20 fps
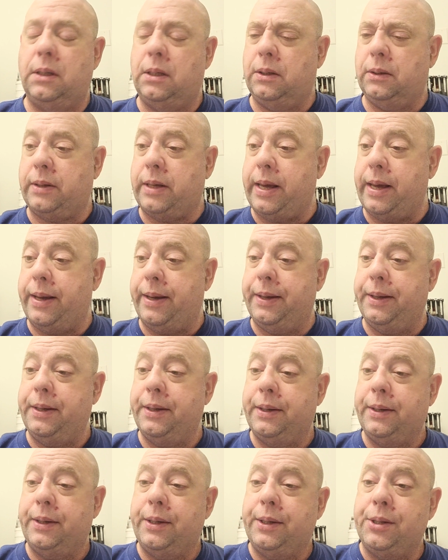Okay,
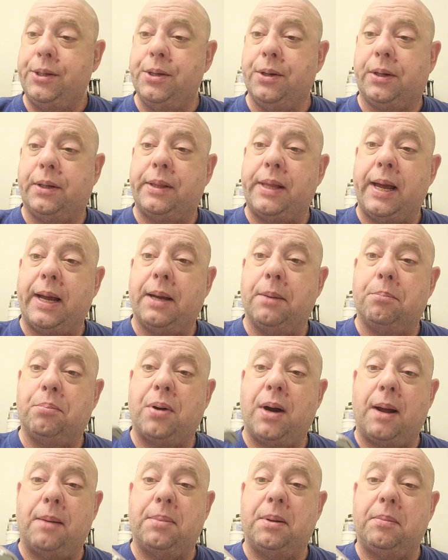they could
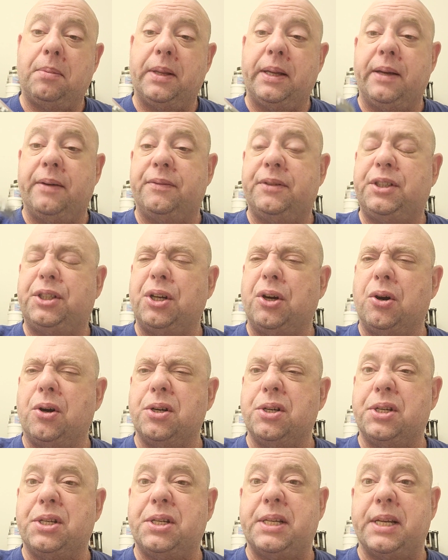probably have
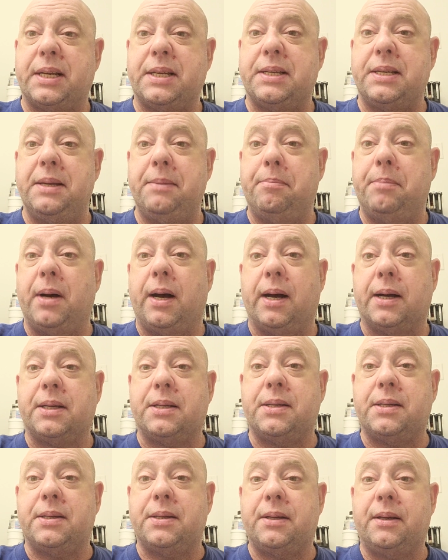charged
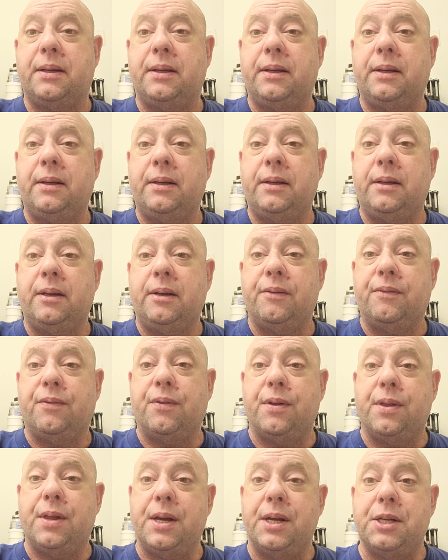$60
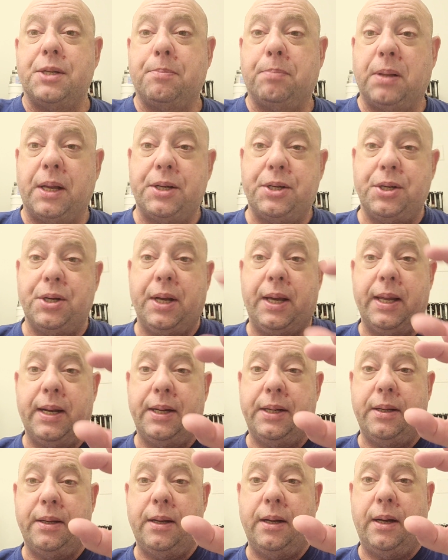for this. Plus, you get
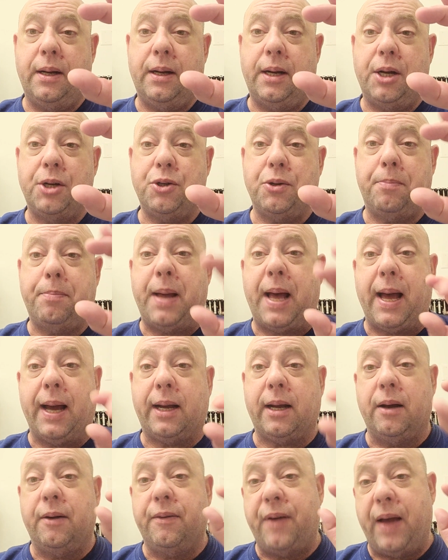a
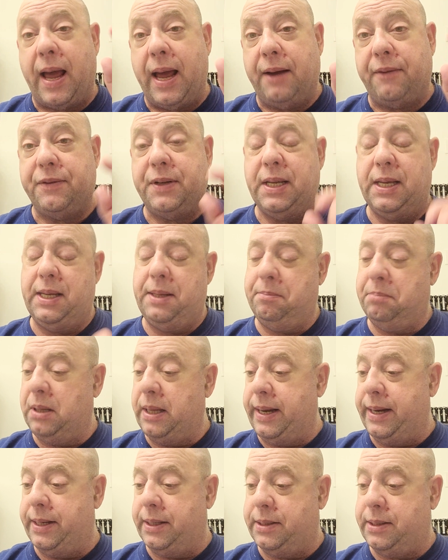100-pack of half DE
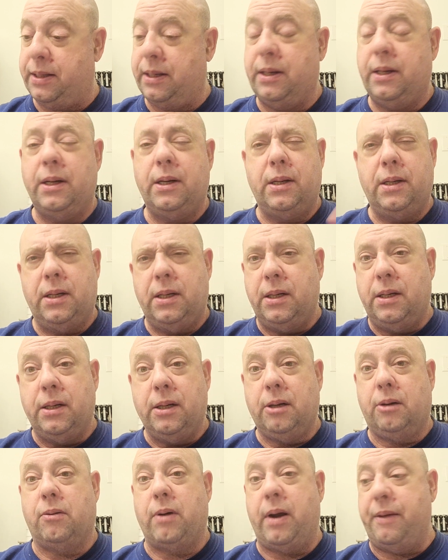blades.
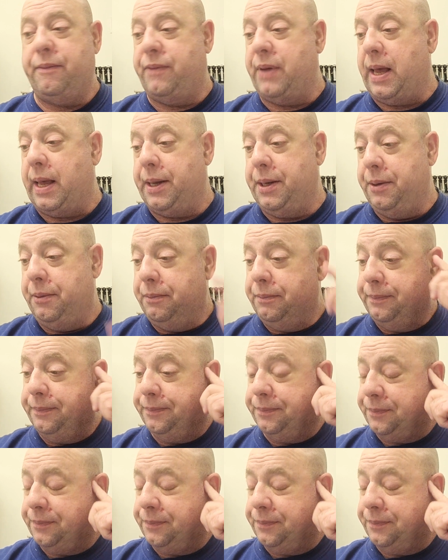Great value.